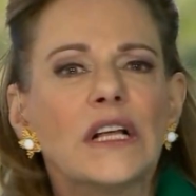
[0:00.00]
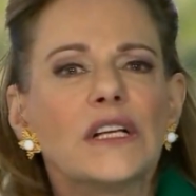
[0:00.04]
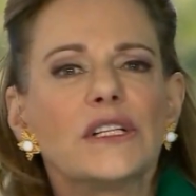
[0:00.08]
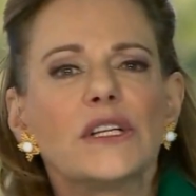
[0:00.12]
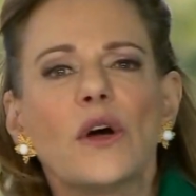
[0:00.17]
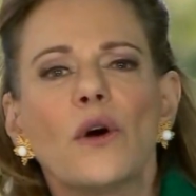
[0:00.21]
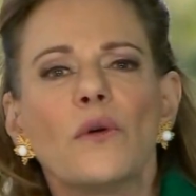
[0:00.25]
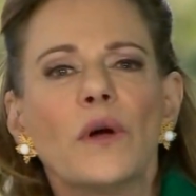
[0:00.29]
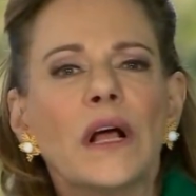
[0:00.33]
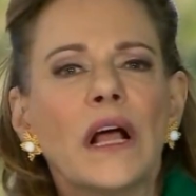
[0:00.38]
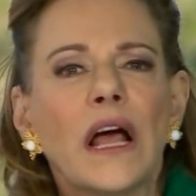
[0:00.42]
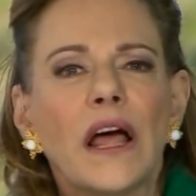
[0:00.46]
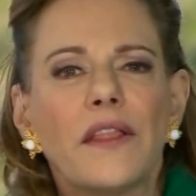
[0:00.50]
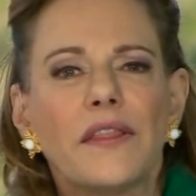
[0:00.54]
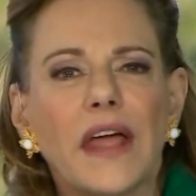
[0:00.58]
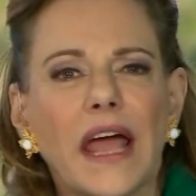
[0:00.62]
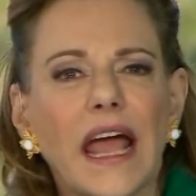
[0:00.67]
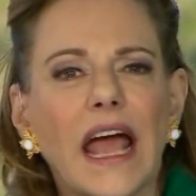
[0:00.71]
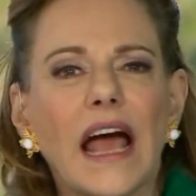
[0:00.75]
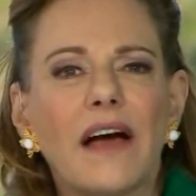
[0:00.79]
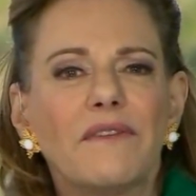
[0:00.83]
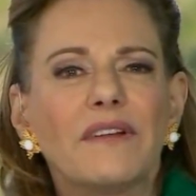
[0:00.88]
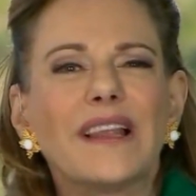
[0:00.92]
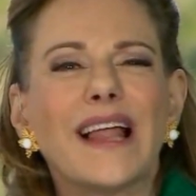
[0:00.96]
So
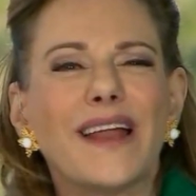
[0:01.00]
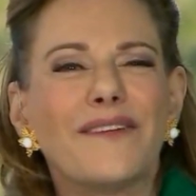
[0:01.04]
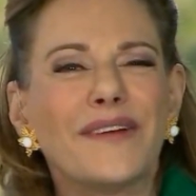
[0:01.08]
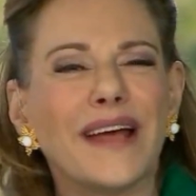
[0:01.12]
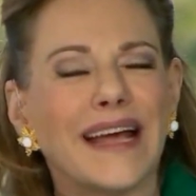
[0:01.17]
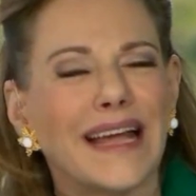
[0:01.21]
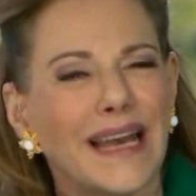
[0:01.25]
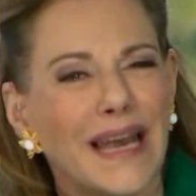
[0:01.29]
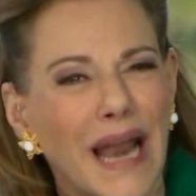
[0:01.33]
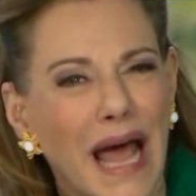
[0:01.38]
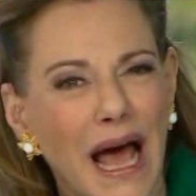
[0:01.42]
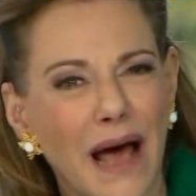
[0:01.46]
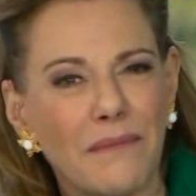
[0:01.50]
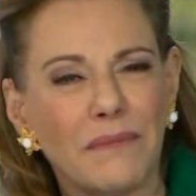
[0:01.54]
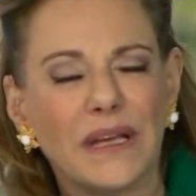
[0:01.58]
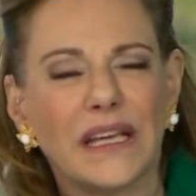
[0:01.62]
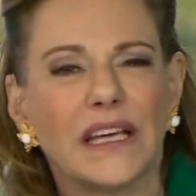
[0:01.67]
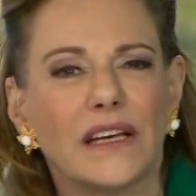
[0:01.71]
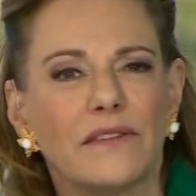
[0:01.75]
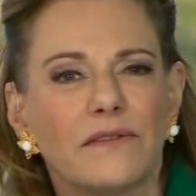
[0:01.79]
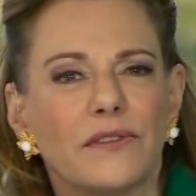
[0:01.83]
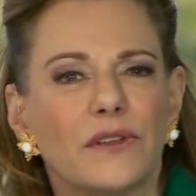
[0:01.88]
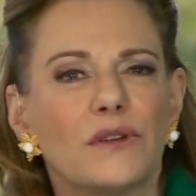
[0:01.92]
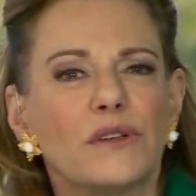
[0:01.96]
they have a lot of
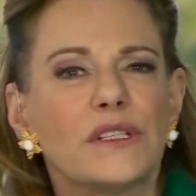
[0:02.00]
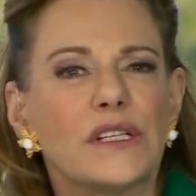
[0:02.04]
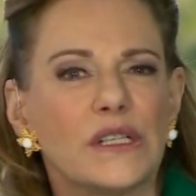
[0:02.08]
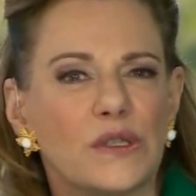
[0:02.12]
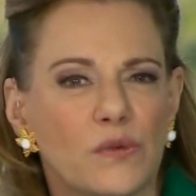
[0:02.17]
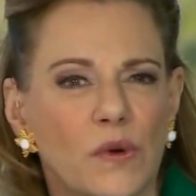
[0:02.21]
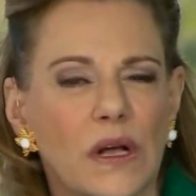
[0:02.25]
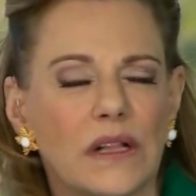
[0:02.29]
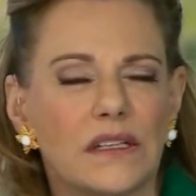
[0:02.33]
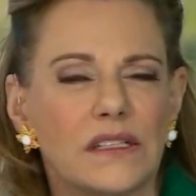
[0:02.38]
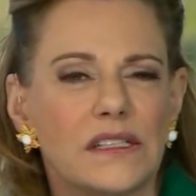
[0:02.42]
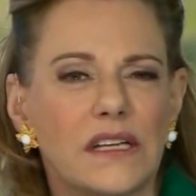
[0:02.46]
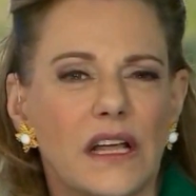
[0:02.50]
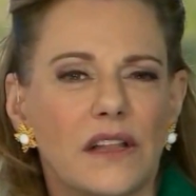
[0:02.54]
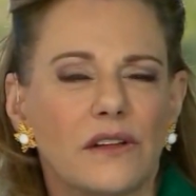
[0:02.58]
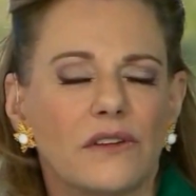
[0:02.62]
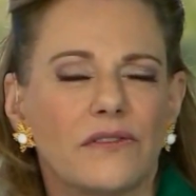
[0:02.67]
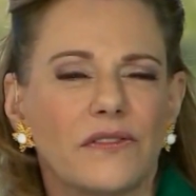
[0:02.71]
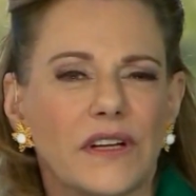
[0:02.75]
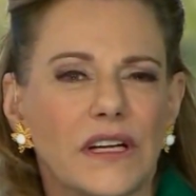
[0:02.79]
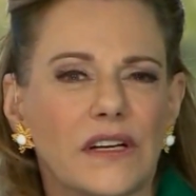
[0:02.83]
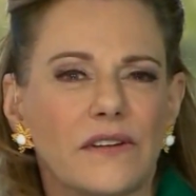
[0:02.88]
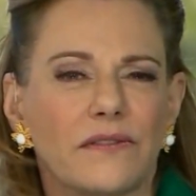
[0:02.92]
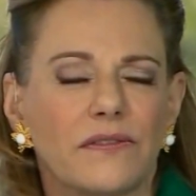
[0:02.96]
economic influence as well as
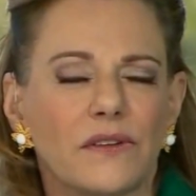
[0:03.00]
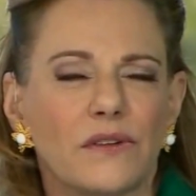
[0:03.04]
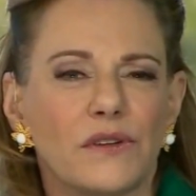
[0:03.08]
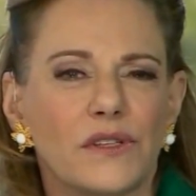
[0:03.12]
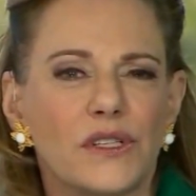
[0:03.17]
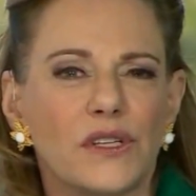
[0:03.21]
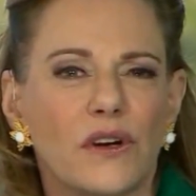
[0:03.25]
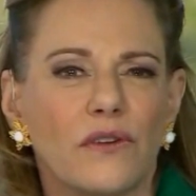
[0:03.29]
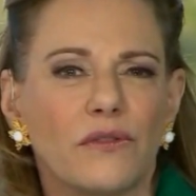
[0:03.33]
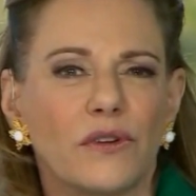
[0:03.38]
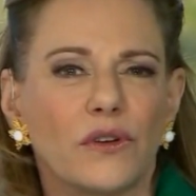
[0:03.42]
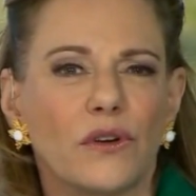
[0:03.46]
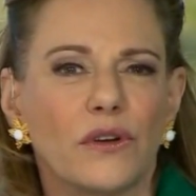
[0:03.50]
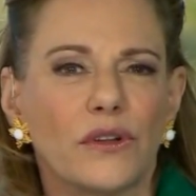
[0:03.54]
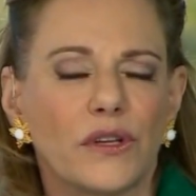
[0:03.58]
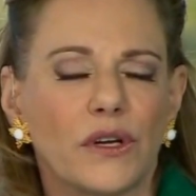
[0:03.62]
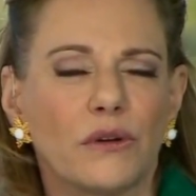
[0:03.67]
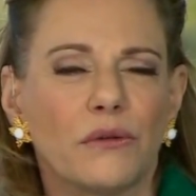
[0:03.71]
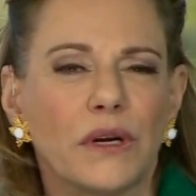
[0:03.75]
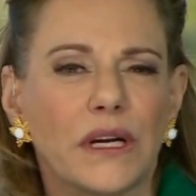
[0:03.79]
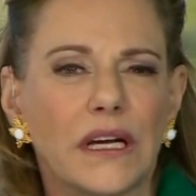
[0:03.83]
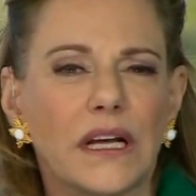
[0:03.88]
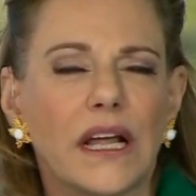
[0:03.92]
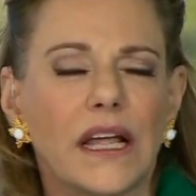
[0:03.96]
other influence over
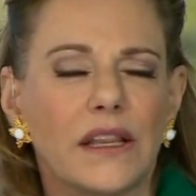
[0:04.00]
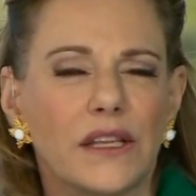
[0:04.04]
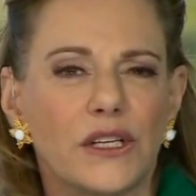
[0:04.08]
North Korea.